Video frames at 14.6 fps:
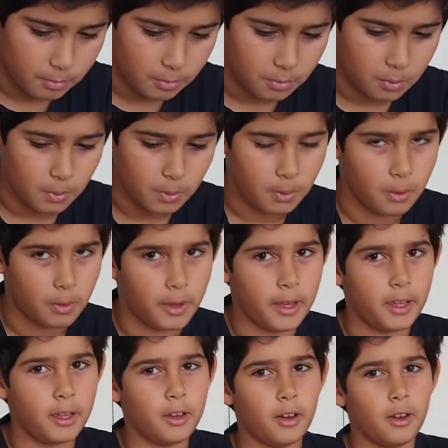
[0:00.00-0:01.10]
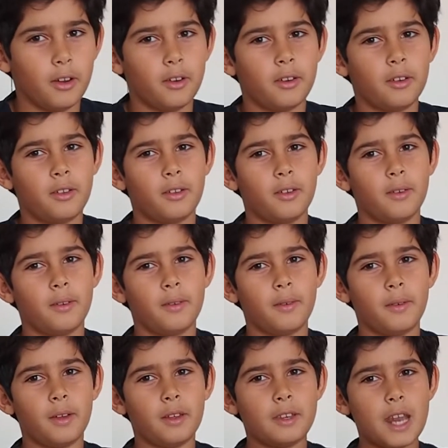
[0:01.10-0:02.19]
Oh, there you go.
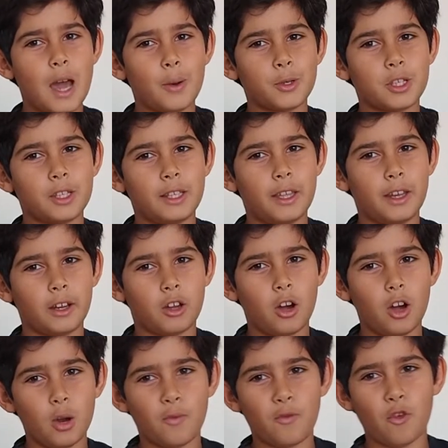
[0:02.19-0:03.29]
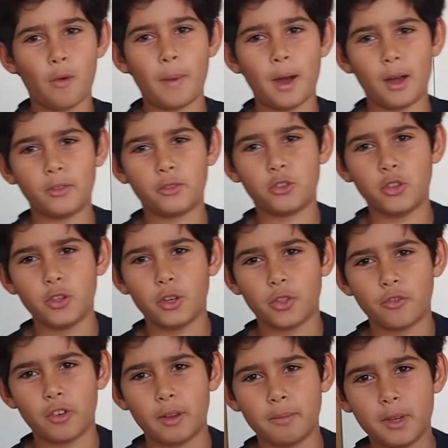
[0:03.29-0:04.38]
Now we should let it go for about 2 to
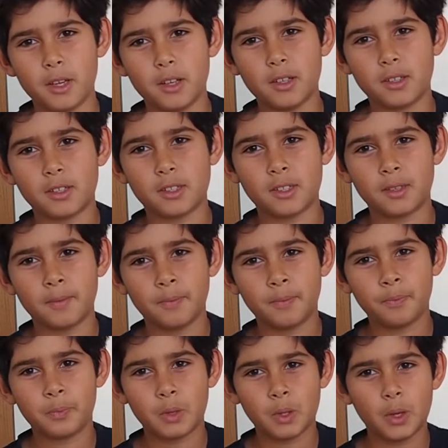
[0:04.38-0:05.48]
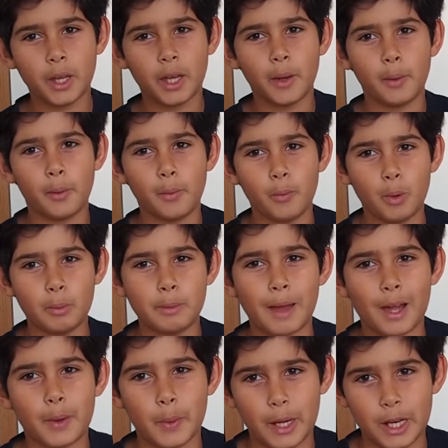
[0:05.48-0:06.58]
3 minutes. We'll be
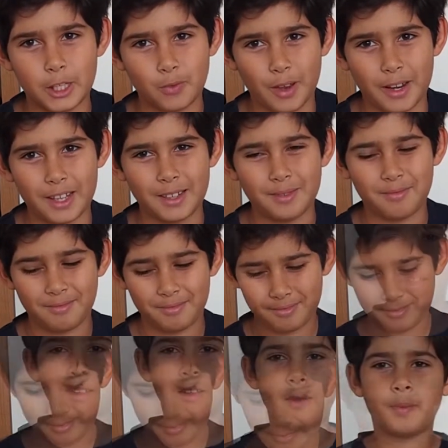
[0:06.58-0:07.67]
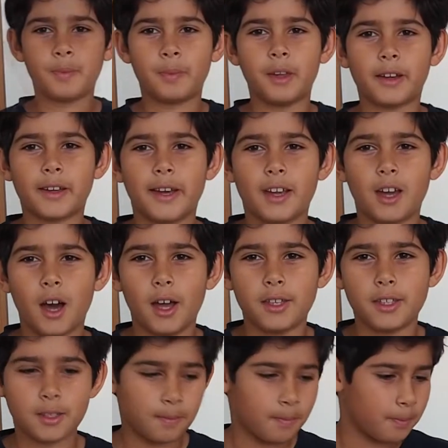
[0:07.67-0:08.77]
back when it's ready. Okay
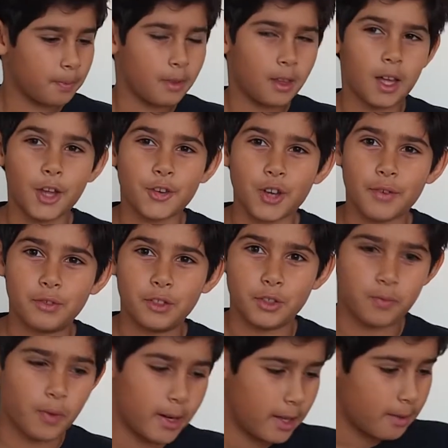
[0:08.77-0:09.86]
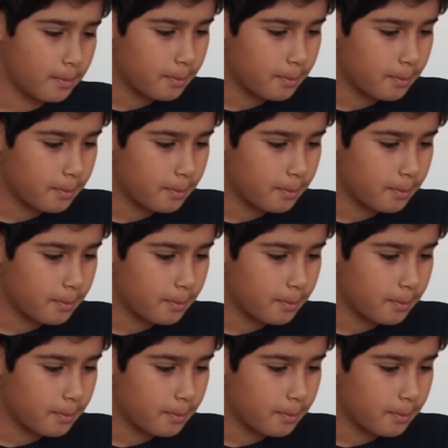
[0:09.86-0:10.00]
guys, our jaffle is ready.